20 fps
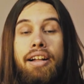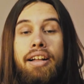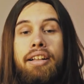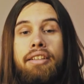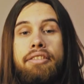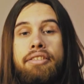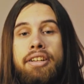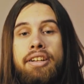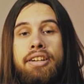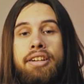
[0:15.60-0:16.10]

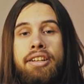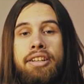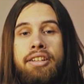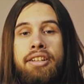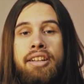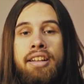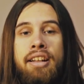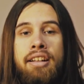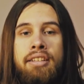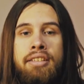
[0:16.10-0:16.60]
Healthcare in
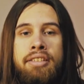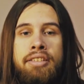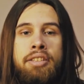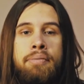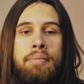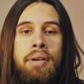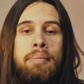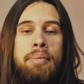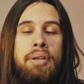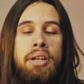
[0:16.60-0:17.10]
the
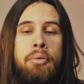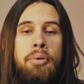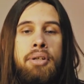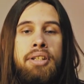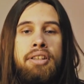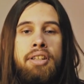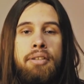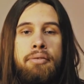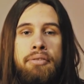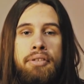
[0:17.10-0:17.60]
Netherlands might be
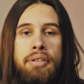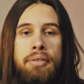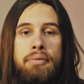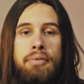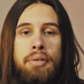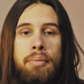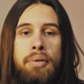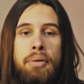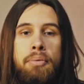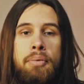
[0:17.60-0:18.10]
quite different
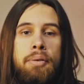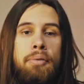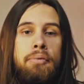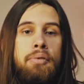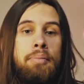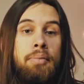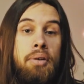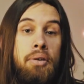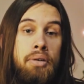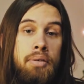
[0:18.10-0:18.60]
from the one
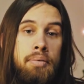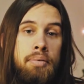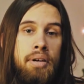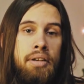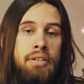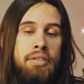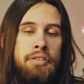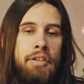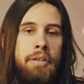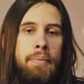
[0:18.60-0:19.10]
from your home
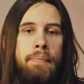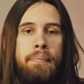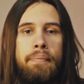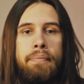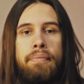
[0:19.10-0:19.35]
country.